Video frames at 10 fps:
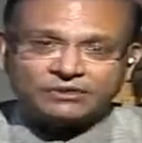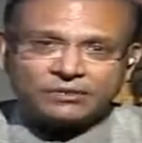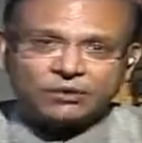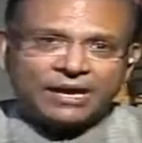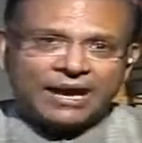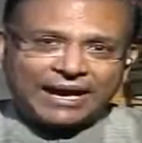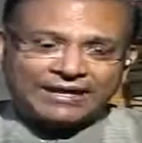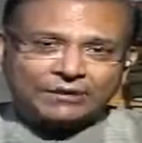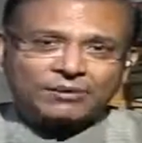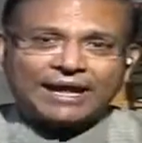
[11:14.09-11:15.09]
So I
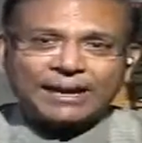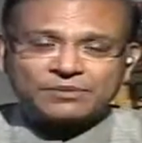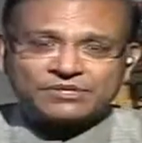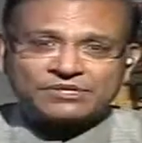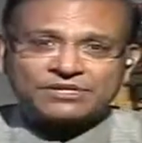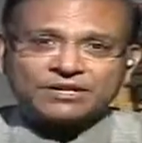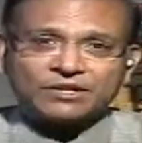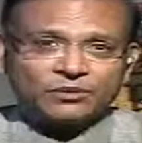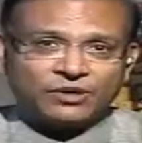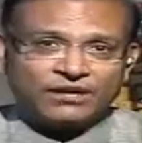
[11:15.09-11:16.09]
think what happens is that,
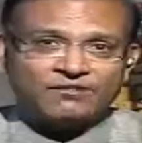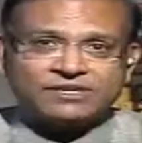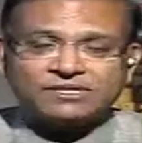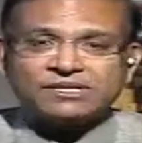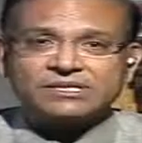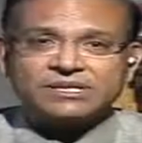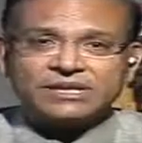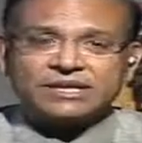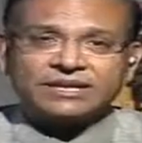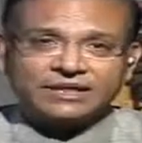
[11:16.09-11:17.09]
you know, investors
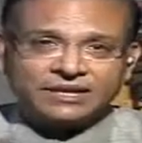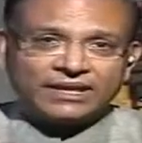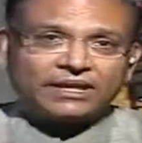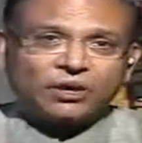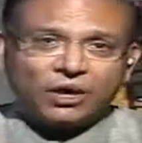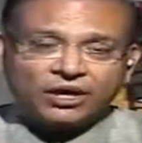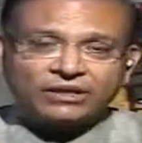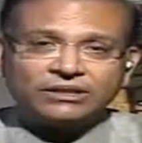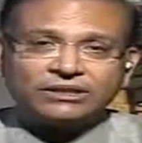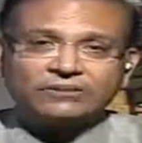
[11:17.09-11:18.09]
that think longer
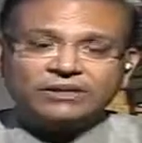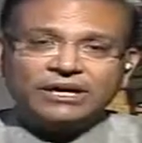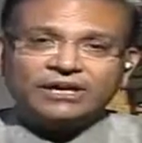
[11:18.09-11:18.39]
term